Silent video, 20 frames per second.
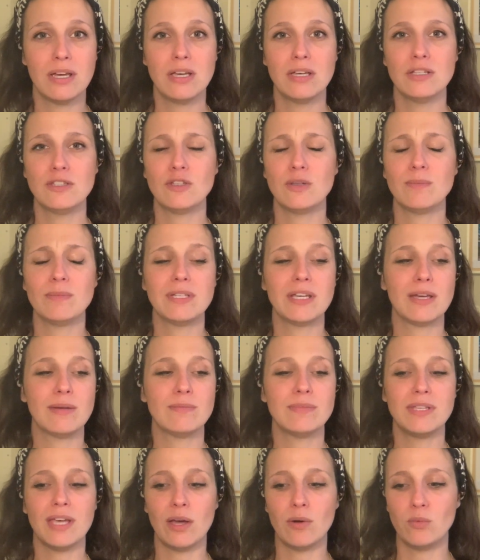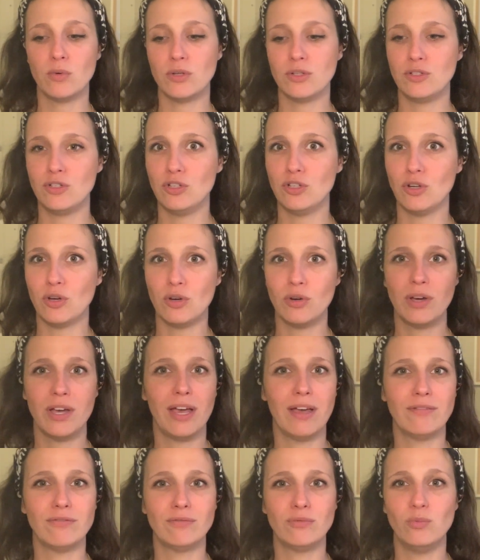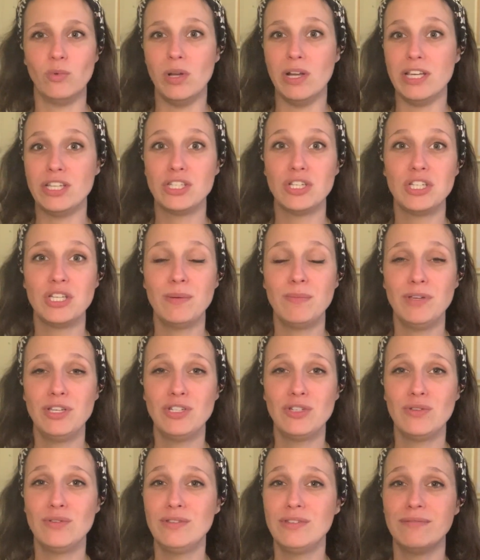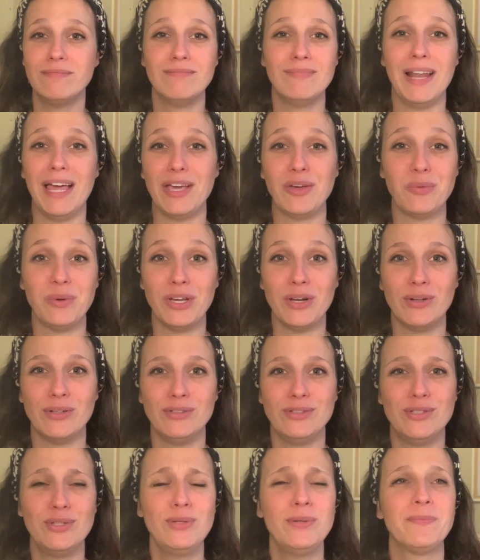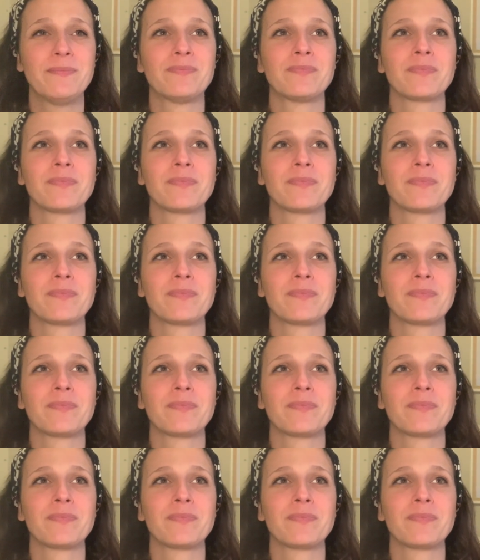Sometimes I would, you know, have relationship issues like we all do.